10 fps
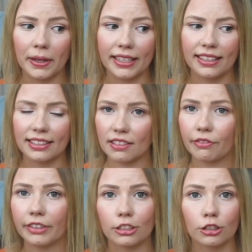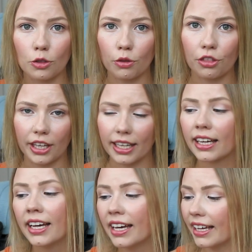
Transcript: but it doesn't feel too thick.